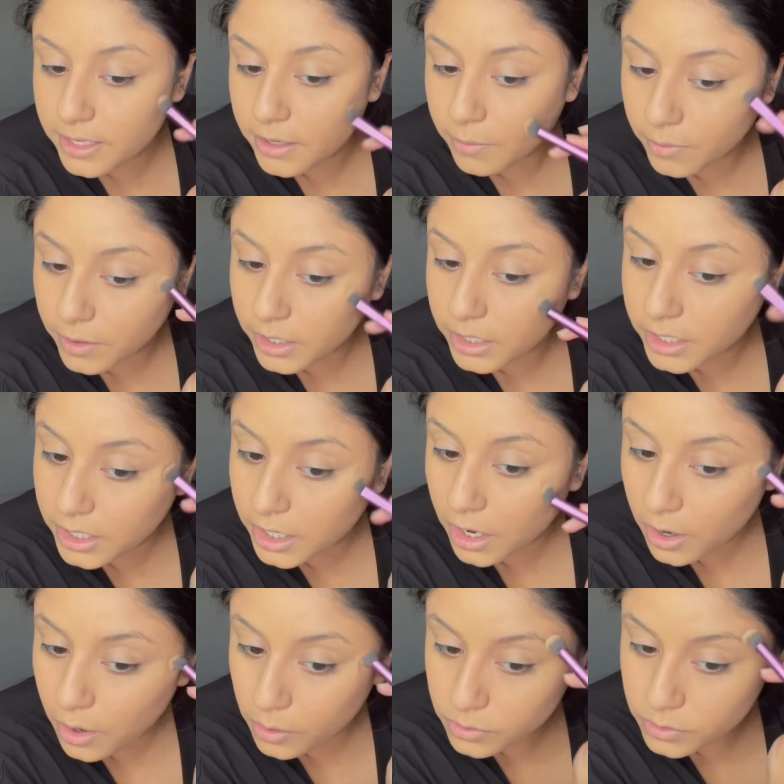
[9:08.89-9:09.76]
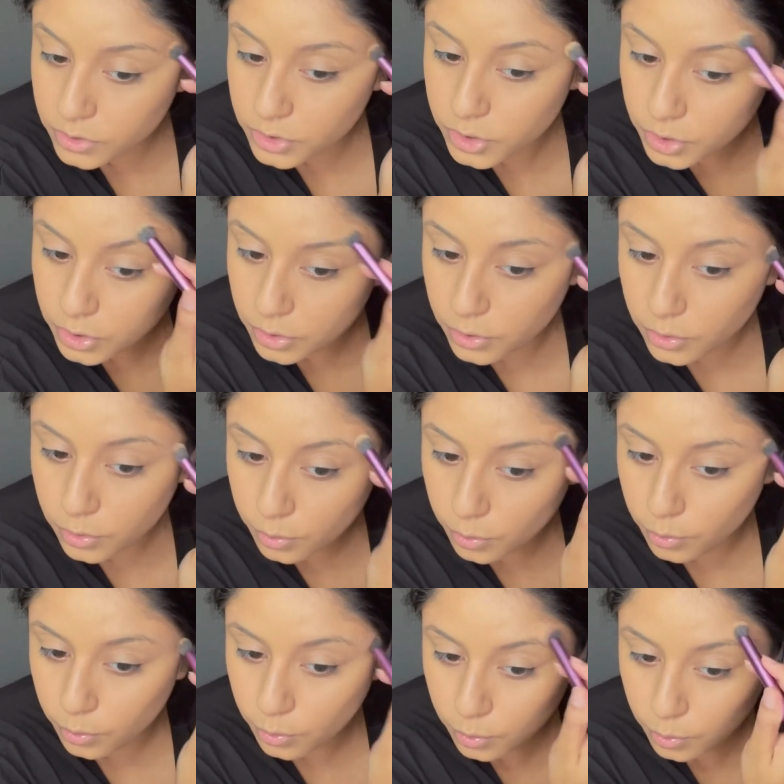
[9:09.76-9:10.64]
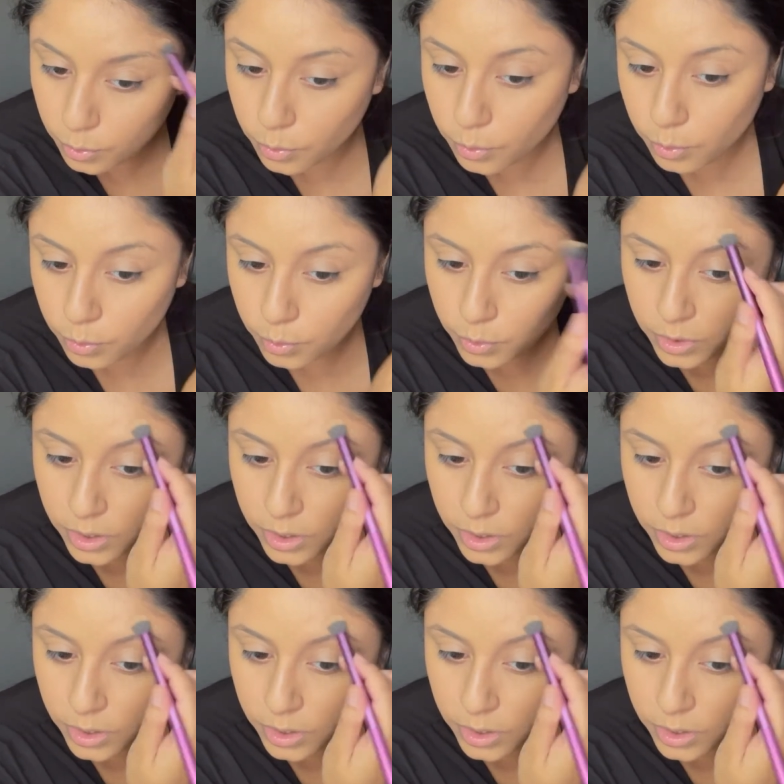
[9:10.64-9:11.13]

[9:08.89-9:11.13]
then we're gonna go to